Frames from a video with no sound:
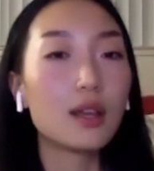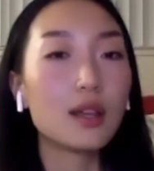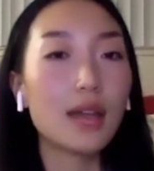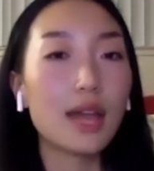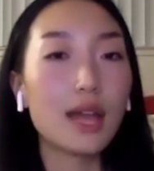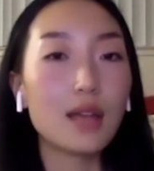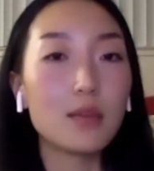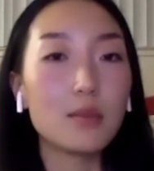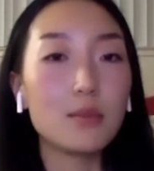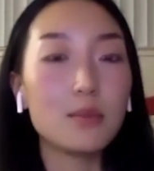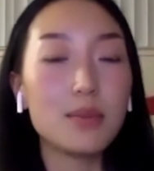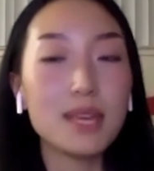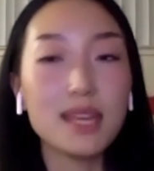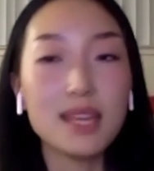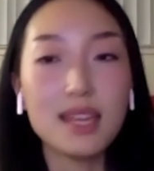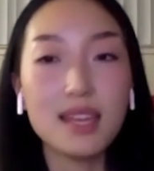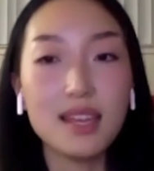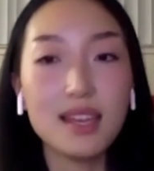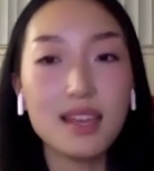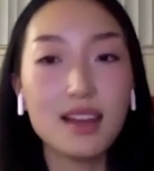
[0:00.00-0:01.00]
like
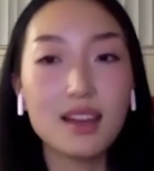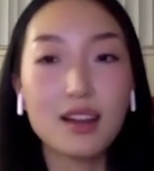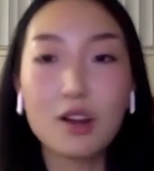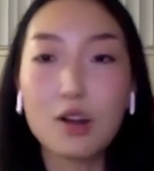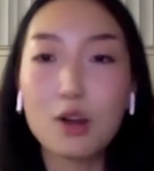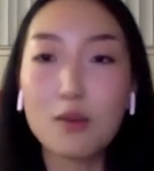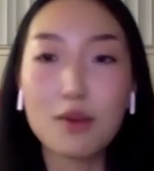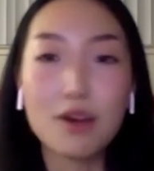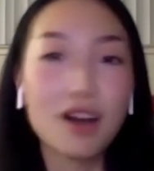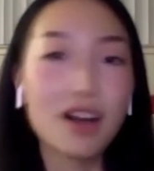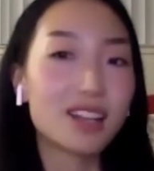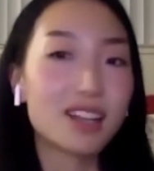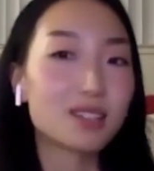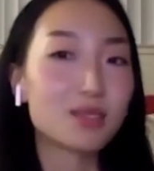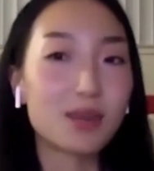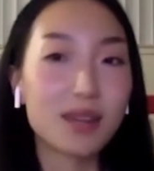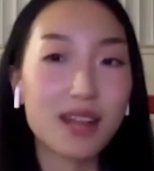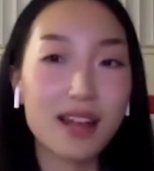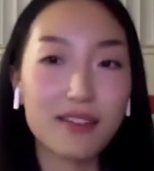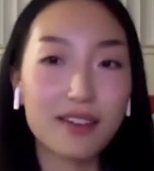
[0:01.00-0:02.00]
be a girl boss
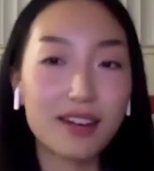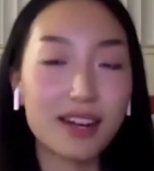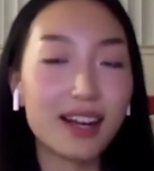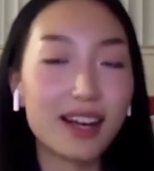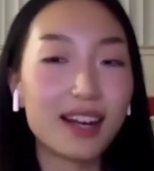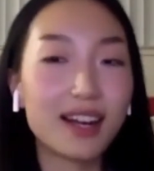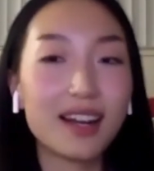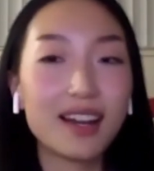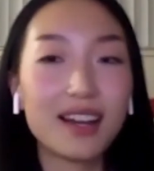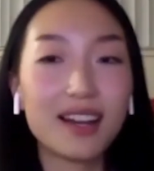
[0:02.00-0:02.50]
whatever